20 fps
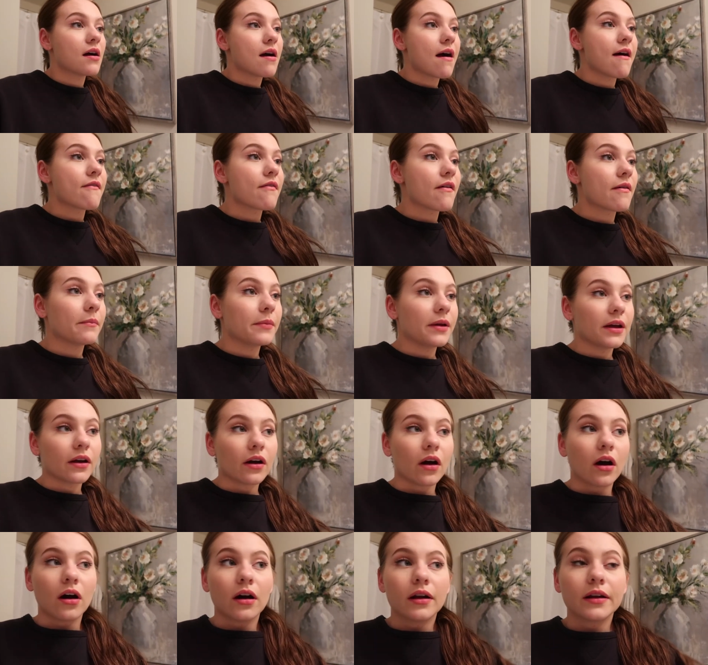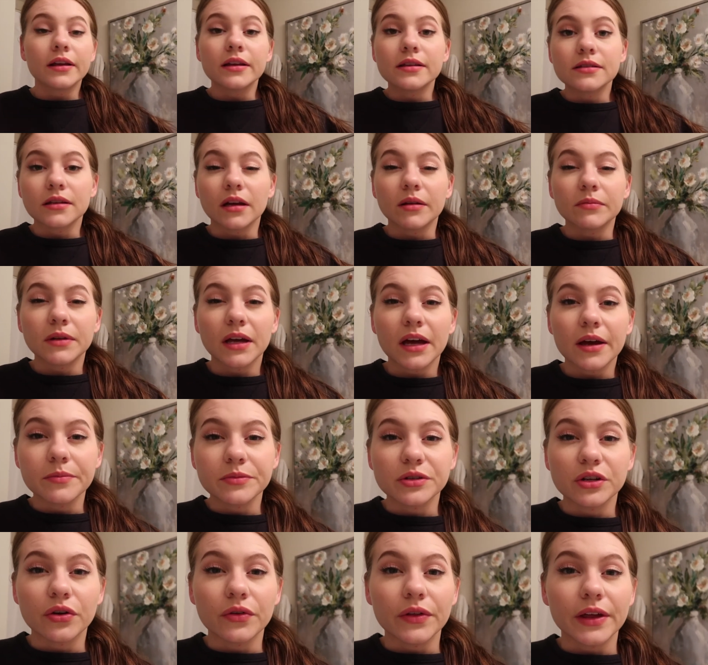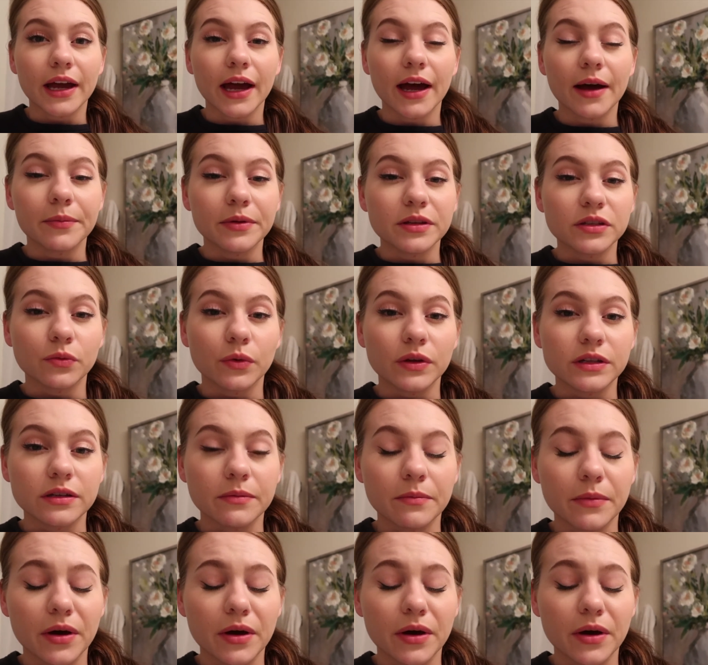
if I'm being honest, sometimes it only happens once a